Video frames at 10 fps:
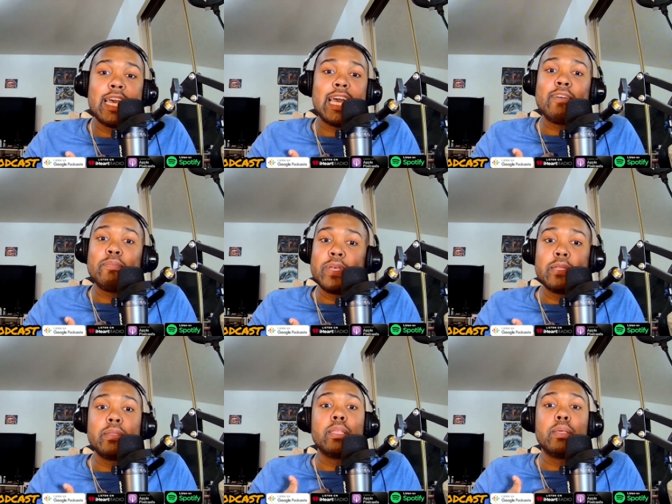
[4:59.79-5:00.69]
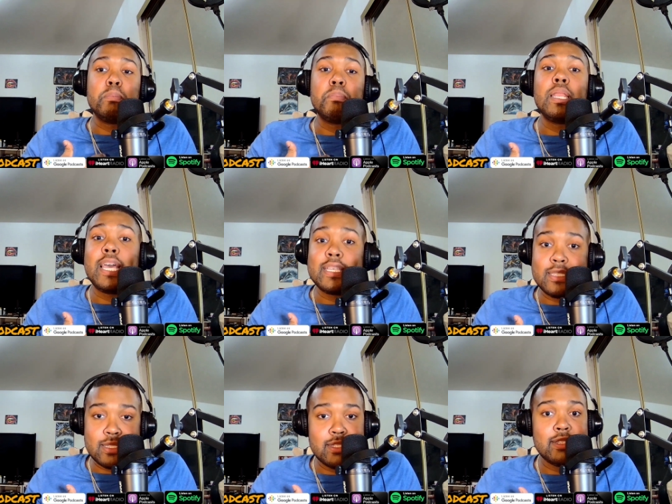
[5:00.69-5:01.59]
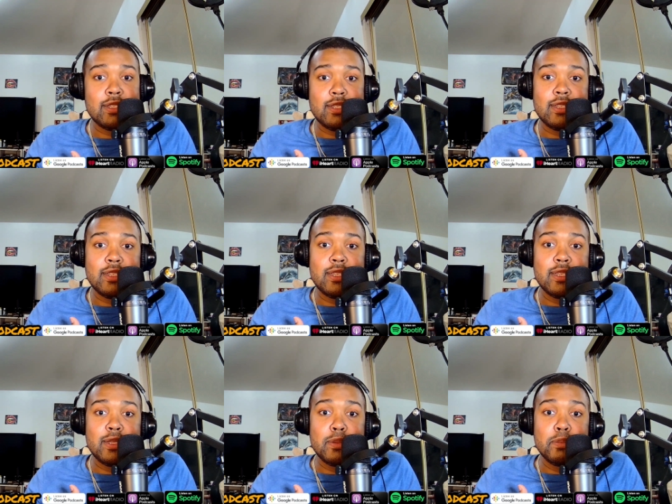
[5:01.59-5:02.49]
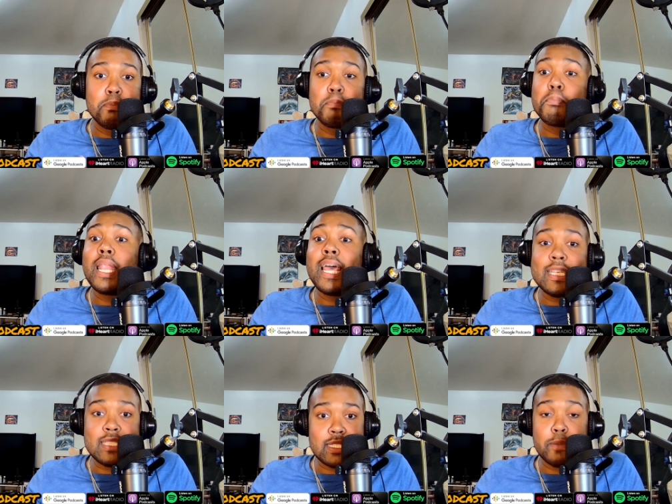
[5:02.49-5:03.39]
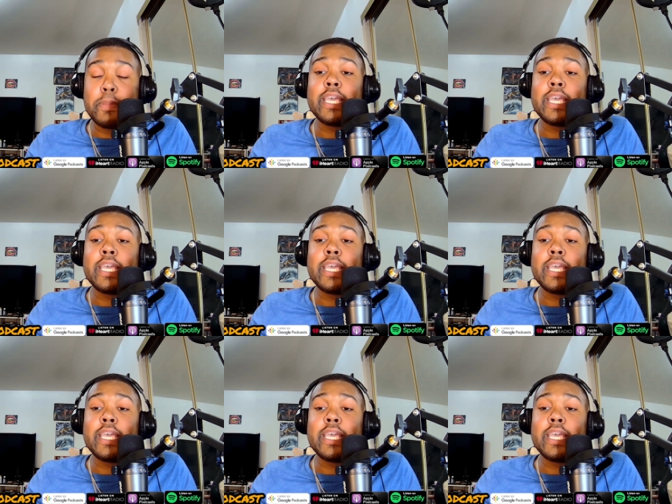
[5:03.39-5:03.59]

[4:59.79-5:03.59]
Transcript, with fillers: have been blessed. Yeah, it's blessed.